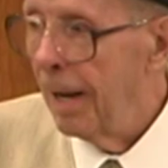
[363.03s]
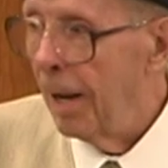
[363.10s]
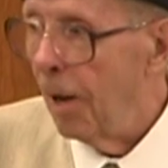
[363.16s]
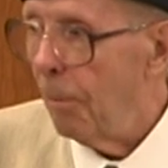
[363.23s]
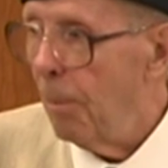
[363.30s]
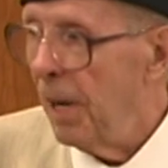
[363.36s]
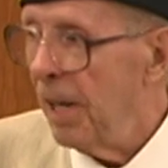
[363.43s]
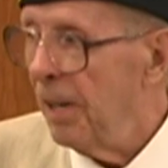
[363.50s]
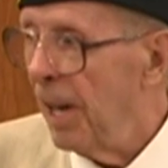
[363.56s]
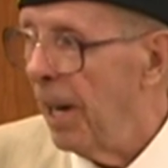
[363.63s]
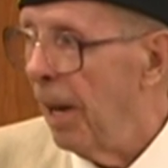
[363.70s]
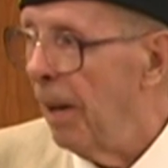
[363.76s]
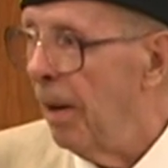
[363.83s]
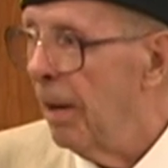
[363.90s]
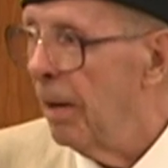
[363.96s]
of being
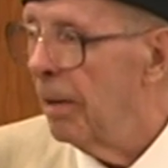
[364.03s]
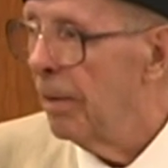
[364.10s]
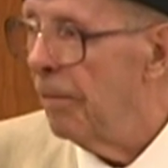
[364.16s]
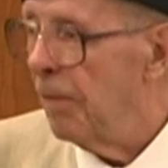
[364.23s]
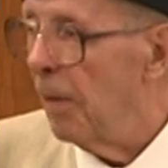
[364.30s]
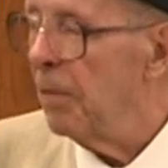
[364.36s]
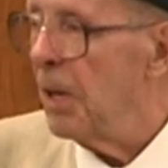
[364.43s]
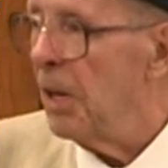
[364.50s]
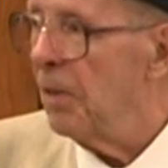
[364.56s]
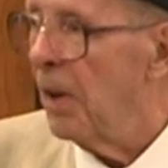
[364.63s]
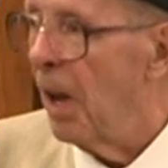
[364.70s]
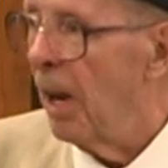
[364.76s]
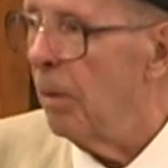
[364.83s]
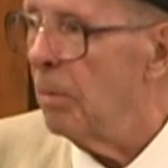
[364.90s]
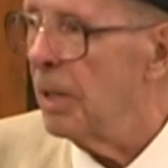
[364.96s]
dead 15
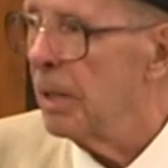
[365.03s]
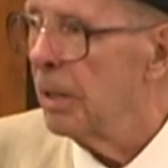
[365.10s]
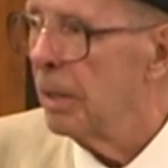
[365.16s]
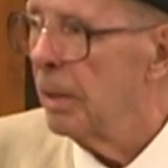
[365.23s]
times.